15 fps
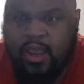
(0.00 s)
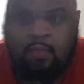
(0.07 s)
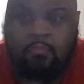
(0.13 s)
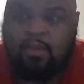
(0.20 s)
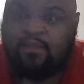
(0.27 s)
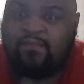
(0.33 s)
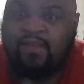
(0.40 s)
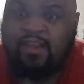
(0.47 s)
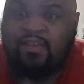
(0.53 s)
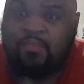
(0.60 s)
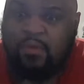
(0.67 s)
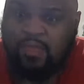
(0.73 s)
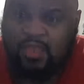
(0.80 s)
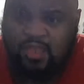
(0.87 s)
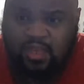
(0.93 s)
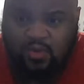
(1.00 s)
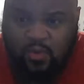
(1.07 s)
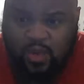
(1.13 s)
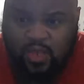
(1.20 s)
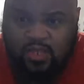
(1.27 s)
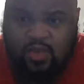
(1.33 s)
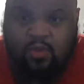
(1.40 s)
My friend's birthday's this
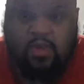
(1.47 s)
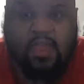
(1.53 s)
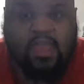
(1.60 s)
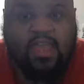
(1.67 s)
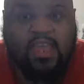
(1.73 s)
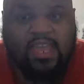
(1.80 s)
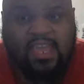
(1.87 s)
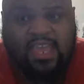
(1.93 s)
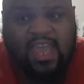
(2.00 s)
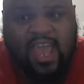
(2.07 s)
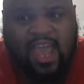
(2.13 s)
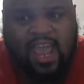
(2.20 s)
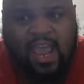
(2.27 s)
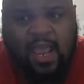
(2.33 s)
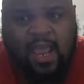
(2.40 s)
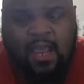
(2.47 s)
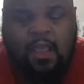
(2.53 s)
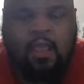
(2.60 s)
weekend, so yay!